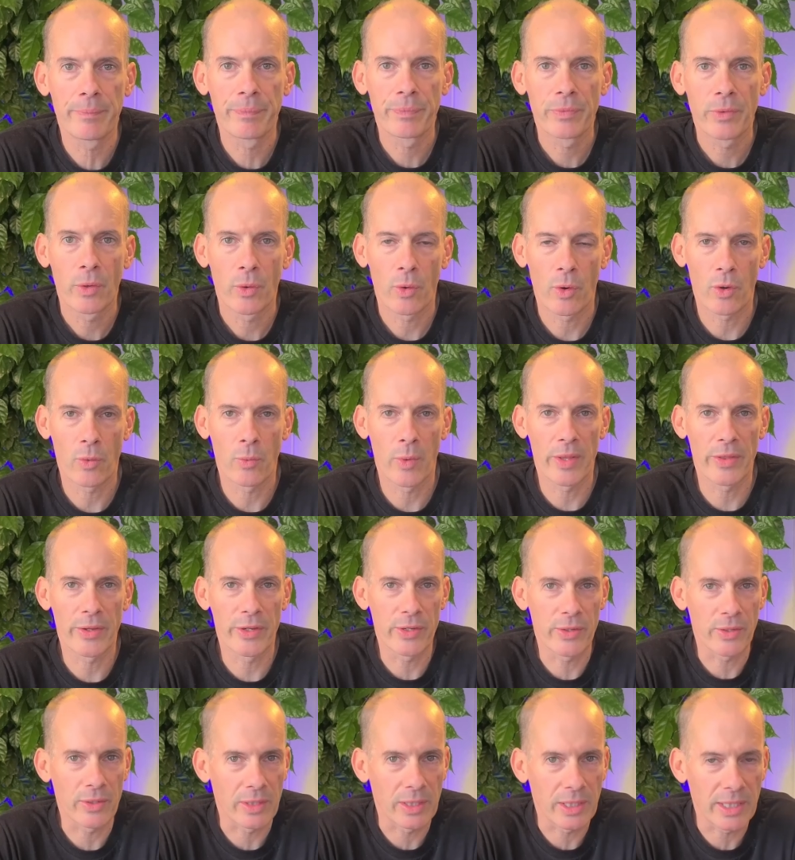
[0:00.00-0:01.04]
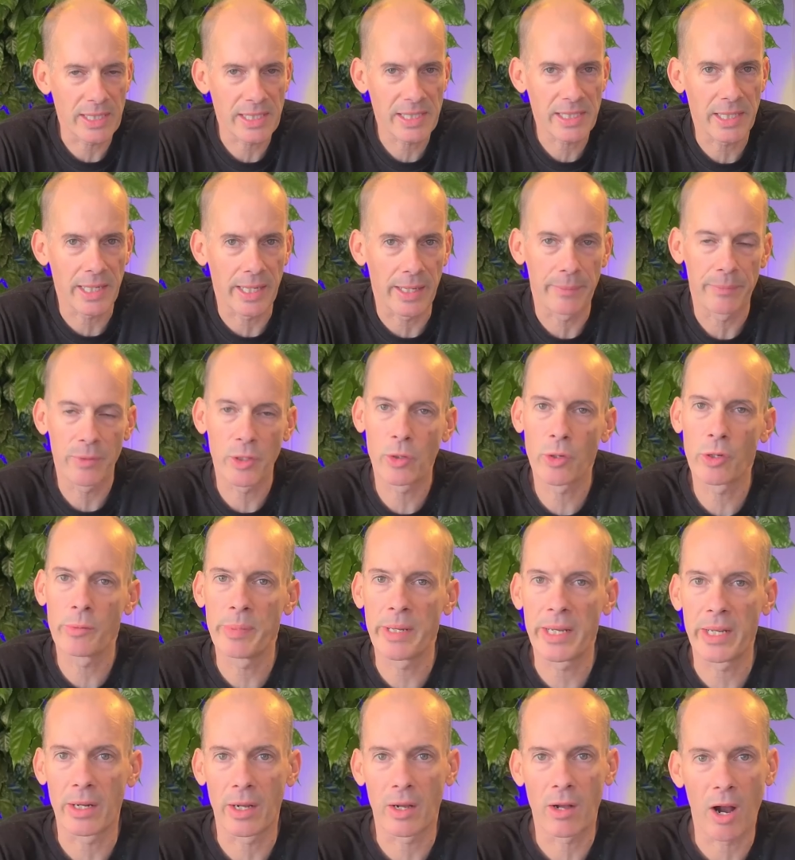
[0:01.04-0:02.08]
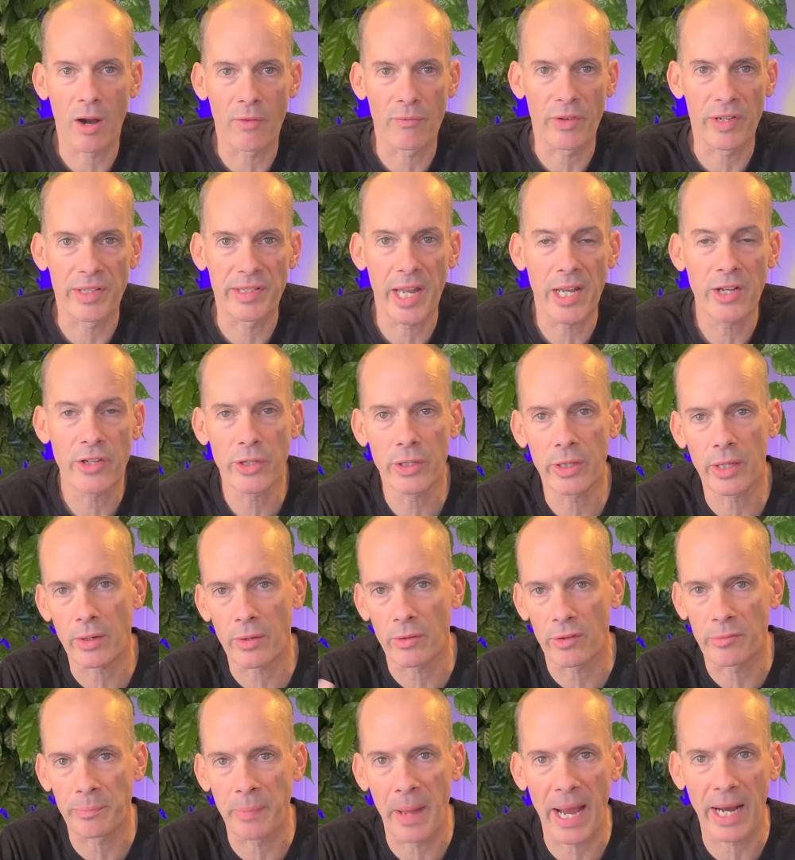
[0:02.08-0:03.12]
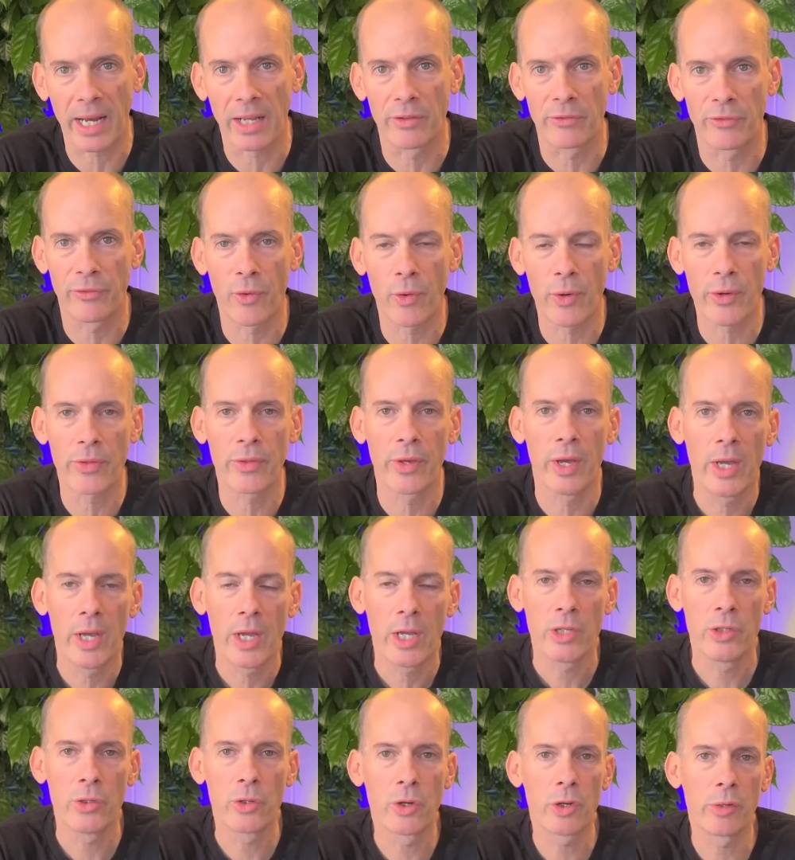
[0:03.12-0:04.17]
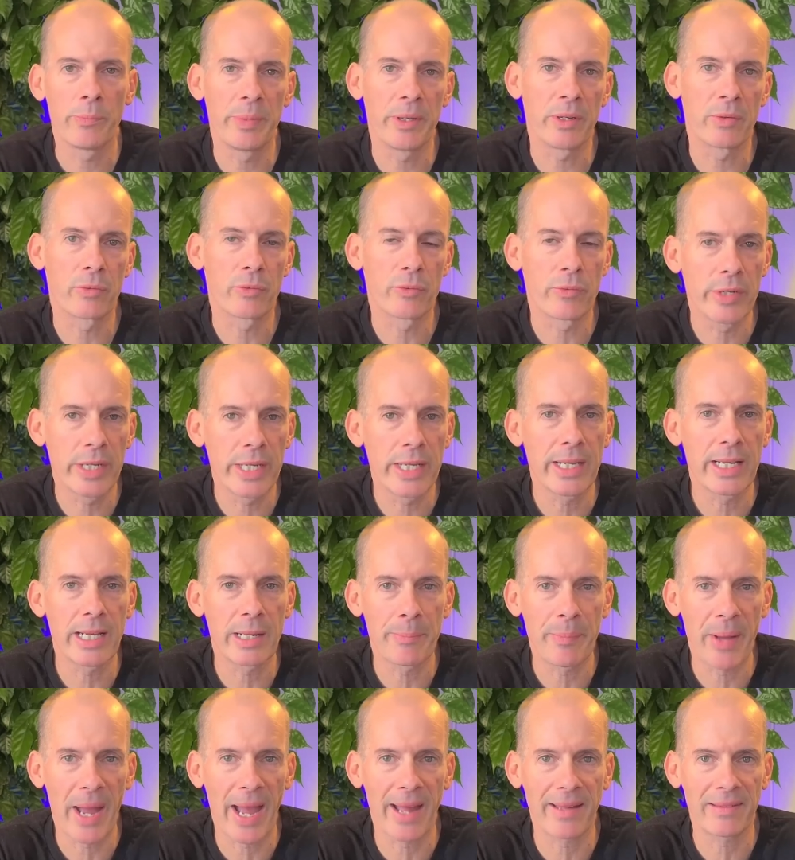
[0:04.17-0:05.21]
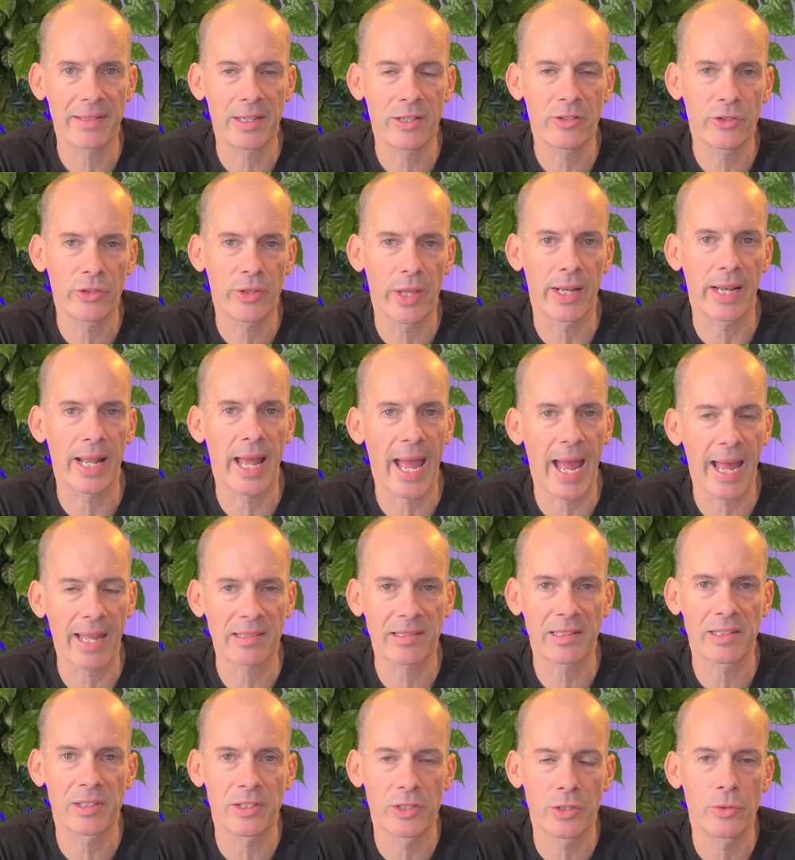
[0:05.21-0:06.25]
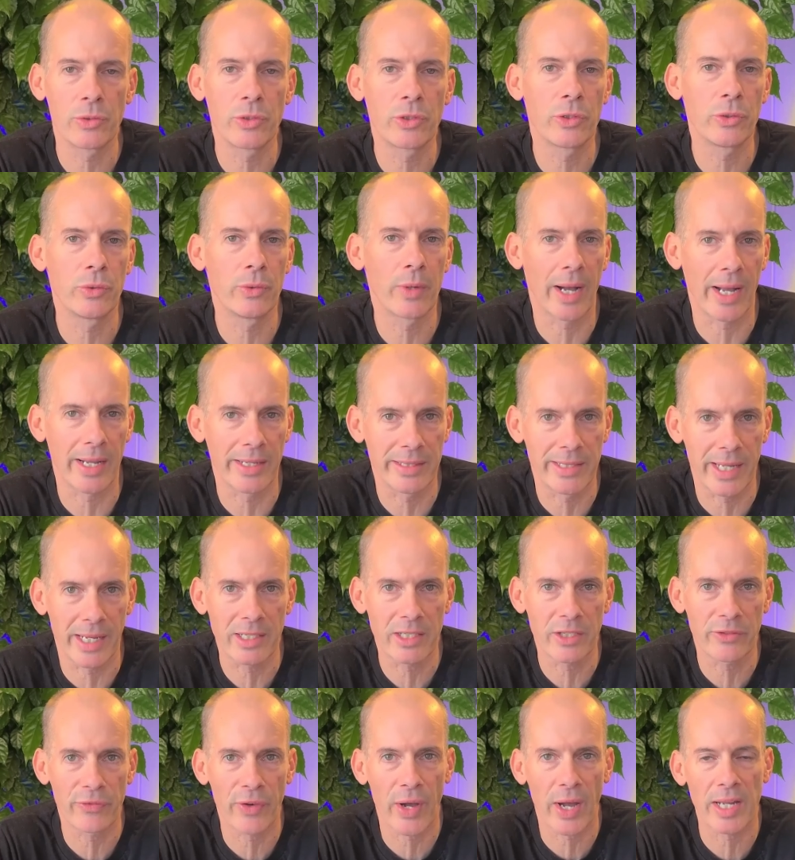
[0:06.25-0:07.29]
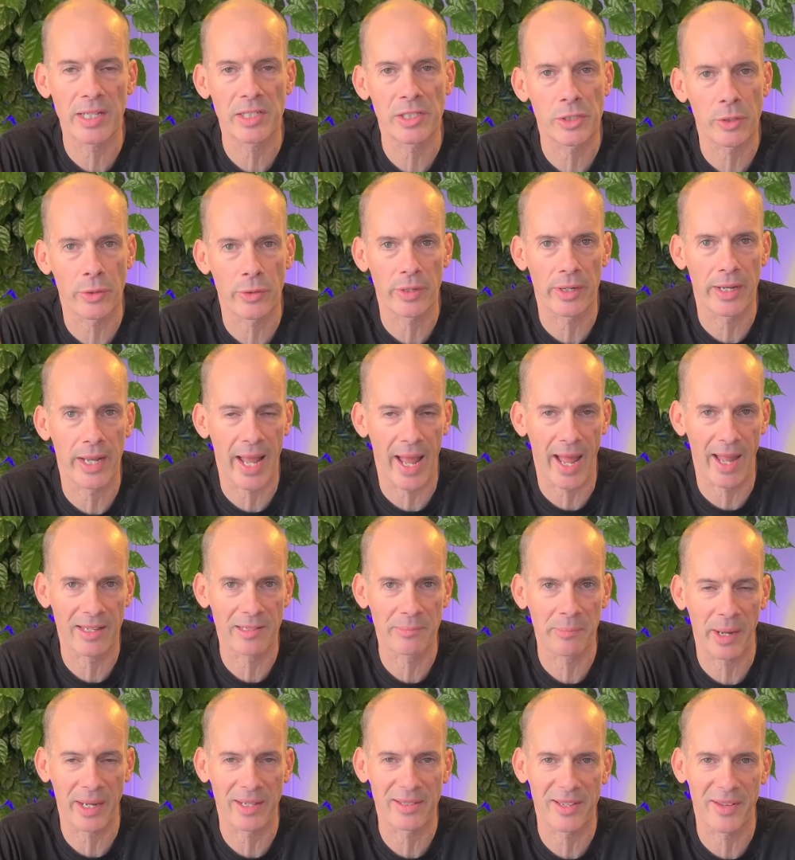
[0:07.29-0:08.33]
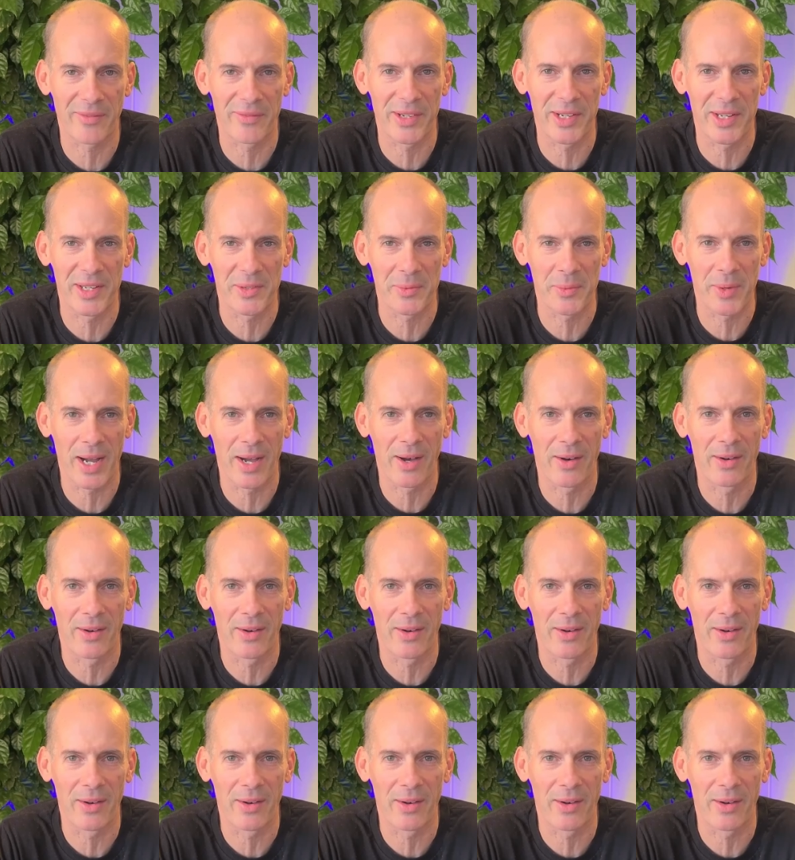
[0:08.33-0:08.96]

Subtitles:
or whether you're listening. You could be in a conversation that goes back and forth. You could be reading a passage that asks you to identify certain aspects of it as well.